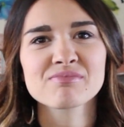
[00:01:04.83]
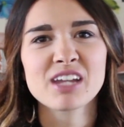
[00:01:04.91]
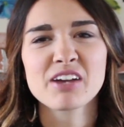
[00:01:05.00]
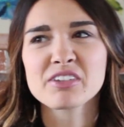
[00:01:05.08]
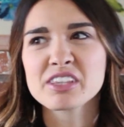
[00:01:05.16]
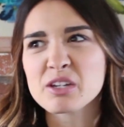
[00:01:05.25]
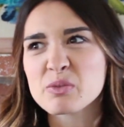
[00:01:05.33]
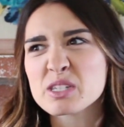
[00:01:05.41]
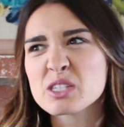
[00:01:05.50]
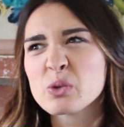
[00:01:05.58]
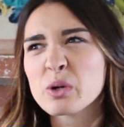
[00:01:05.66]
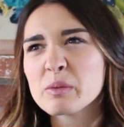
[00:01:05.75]
everything
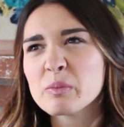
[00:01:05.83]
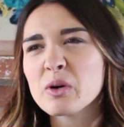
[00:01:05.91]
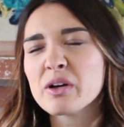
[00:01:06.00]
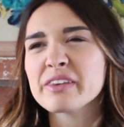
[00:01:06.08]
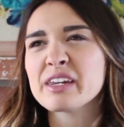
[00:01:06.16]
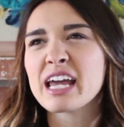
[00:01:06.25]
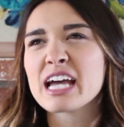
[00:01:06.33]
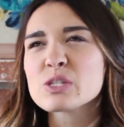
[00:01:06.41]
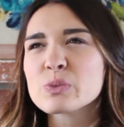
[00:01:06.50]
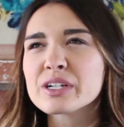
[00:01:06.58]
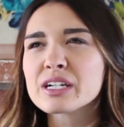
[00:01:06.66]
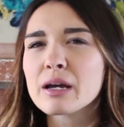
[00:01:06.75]
was normal, and then
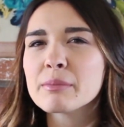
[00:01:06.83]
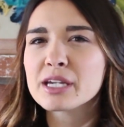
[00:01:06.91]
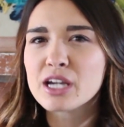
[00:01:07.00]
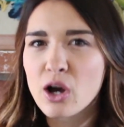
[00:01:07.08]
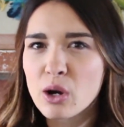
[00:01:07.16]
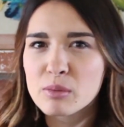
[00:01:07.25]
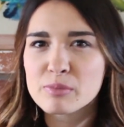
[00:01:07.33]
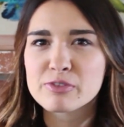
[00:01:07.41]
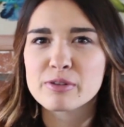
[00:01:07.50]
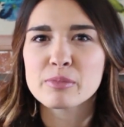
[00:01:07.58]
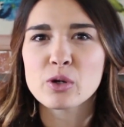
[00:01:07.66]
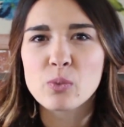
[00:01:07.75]
as we were coming home
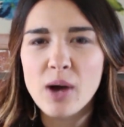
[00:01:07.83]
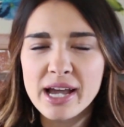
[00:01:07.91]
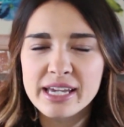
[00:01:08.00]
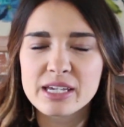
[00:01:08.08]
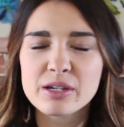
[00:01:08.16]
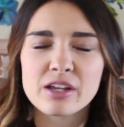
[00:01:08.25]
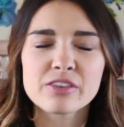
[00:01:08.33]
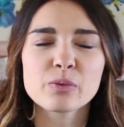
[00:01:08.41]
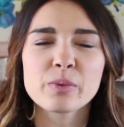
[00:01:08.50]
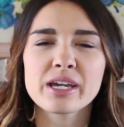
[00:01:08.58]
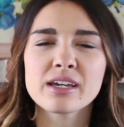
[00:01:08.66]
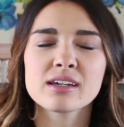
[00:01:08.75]
from Hawaii on
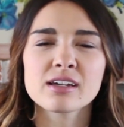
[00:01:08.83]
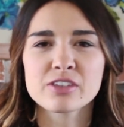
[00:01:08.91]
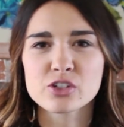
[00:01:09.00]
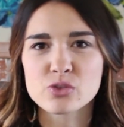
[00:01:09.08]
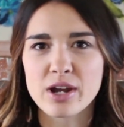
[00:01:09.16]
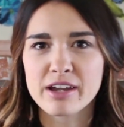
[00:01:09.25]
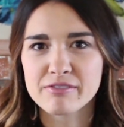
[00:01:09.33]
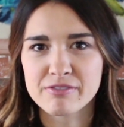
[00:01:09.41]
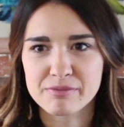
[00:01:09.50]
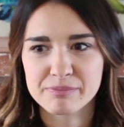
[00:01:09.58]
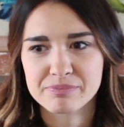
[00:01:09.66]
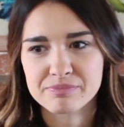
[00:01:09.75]
the drive
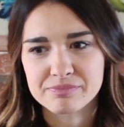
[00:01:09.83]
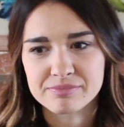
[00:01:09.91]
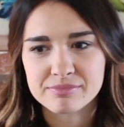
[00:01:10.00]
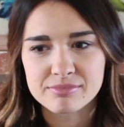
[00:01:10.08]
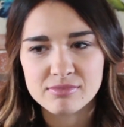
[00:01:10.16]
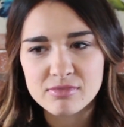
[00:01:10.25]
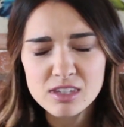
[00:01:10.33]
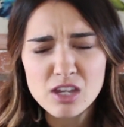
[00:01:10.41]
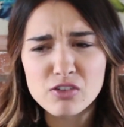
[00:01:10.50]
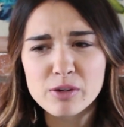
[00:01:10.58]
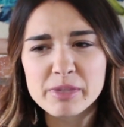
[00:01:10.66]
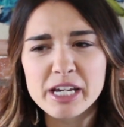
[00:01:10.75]

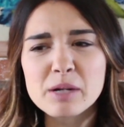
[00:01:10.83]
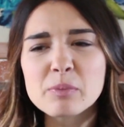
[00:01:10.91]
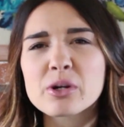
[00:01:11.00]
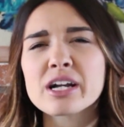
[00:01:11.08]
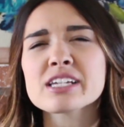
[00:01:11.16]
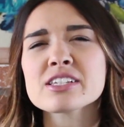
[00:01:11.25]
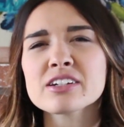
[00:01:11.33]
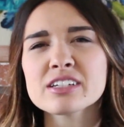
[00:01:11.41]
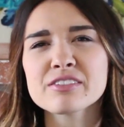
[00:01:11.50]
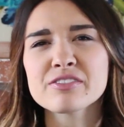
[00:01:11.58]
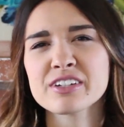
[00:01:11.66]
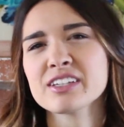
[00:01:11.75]
from the airport, I
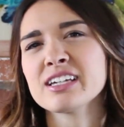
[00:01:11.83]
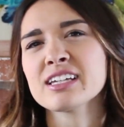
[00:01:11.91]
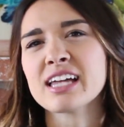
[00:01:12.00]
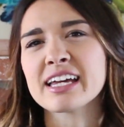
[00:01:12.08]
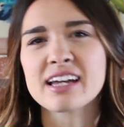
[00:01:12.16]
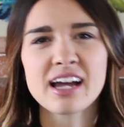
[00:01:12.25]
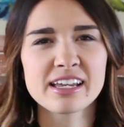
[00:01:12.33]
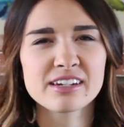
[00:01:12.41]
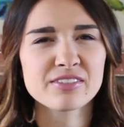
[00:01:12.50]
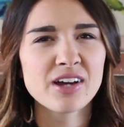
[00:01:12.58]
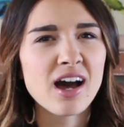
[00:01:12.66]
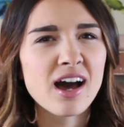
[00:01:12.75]
started feeling like kind
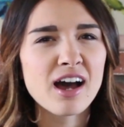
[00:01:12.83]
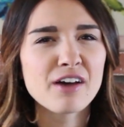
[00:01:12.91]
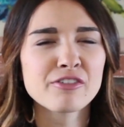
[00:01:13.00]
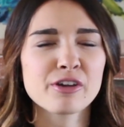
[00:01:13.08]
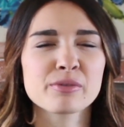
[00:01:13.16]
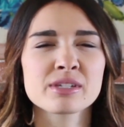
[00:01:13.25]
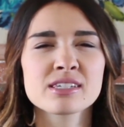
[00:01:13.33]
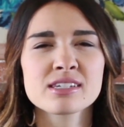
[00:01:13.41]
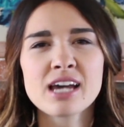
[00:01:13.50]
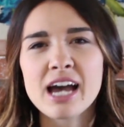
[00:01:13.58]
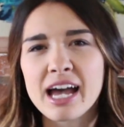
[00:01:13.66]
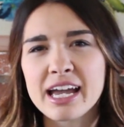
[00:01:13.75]
of off. I was
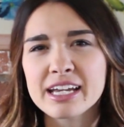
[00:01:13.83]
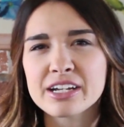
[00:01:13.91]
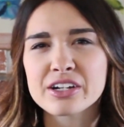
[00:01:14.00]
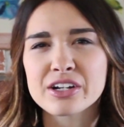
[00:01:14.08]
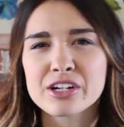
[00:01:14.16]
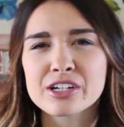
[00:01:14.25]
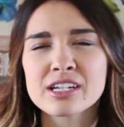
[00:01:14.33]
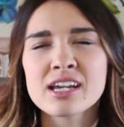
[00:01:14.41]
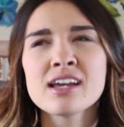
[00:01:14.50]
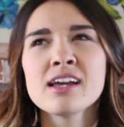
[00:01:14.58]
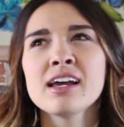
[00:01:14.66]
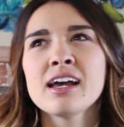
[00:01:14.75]
tired.
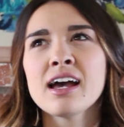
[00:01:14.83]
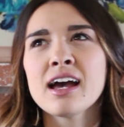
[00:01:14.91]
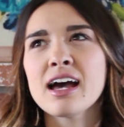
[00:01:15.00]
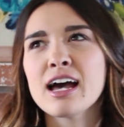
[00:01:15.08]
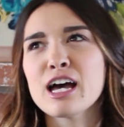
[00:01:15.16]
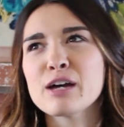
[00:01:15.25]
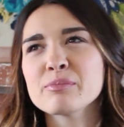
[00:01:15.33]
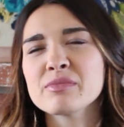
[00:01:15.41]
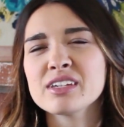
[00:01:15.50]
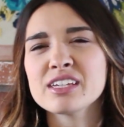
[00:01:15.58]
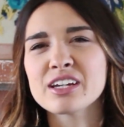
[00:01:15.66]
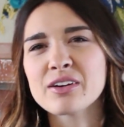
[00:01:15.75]

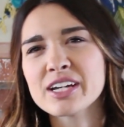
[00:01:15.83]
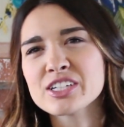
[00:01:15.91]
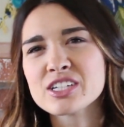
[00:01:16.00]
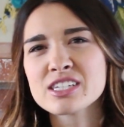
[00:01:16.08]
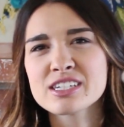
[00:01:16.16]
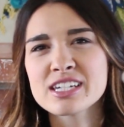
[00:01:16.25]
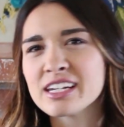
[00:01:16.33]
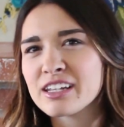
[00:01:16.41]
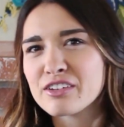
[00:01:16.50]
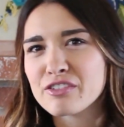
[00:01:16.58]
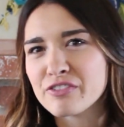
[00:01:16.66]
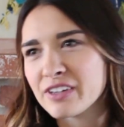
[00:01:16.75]
You know, I just
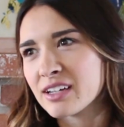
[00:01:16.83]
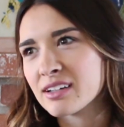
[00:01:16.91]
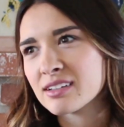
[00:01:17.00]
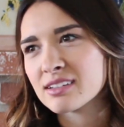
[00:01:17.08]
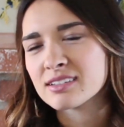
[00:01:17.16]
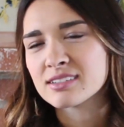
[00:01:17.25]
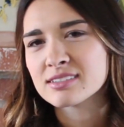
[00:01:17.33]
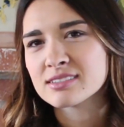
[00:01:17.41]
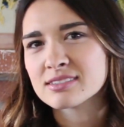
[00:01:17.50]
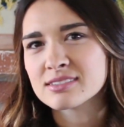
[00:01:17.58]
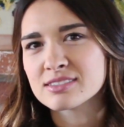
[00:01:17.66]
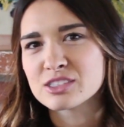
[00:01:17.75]
didn't feel
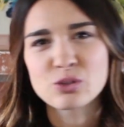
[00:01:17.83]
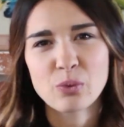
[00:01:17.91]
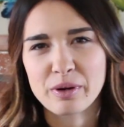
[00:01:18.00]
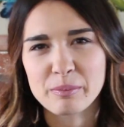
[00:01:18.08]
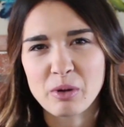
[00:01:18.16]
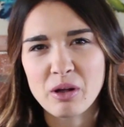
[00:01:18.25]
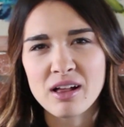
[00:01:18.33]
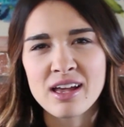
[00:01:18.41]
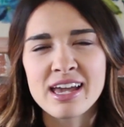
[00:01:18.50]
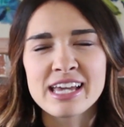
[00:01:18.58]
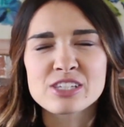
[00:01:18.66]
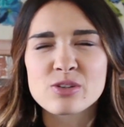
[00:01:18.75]
normal.
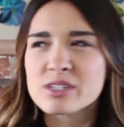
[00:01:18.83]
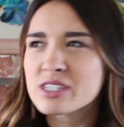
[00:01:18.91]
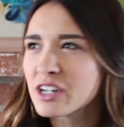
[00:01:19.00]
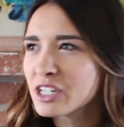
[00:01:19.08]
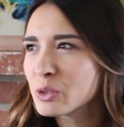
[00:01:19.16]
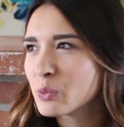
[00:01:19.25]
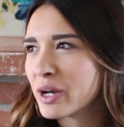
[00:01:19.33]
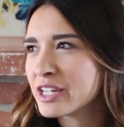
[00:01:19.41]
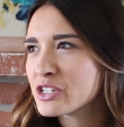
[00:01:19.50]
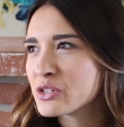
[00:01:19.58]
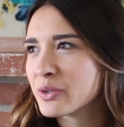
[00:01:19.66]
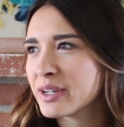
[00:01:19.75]
So I started
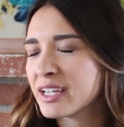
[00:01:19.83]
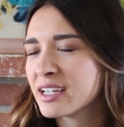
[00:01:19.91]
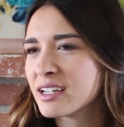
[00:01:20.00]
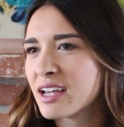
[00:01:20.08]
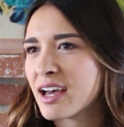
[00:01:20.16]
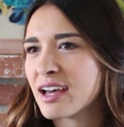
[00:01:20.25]
wondering